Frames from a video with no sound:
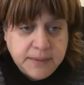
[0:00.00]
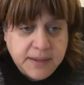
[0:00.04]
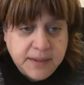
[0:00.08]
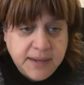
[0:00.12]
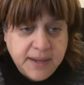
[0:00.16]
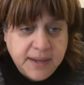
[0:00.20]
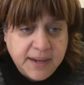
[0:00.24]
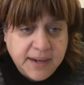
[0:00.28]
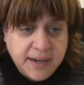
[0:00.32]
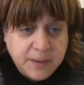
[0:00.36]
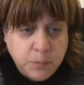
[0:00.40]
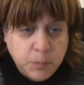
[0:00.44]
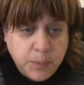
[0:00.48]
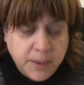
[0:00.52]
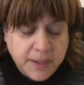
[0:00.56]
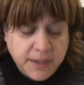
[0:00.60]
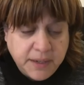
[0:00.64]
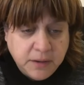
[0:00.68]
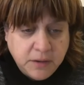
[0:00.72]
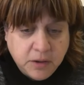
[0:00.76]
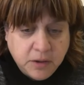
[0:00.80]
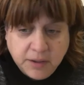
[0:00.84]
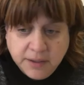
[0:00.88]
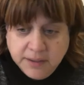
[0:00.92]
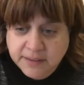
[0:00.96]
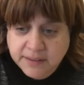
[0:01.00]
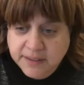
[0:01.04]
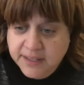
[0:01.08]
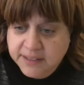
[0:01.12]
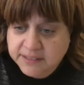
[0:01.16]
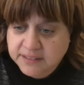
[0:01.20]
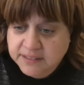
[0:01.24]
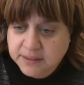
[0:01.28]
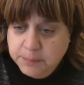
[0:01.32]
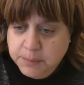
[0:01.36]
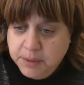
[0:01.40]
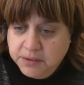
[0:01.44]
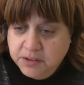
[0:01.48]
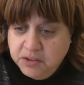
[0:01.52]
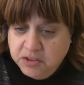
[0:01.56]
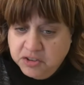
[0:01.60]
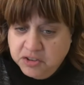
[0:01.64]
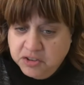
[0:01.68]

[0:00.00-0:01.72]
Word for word: and I went and looked at some other